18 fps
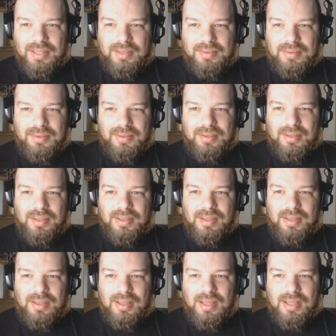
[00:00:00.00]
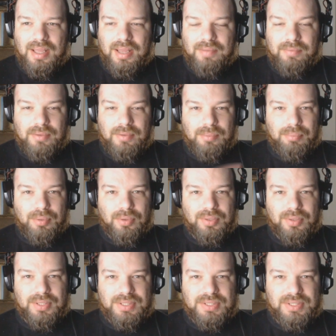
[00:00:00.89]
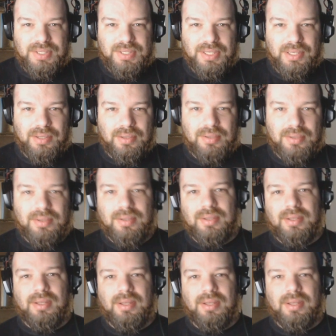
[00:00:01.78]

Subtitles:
Like after Broken Steel,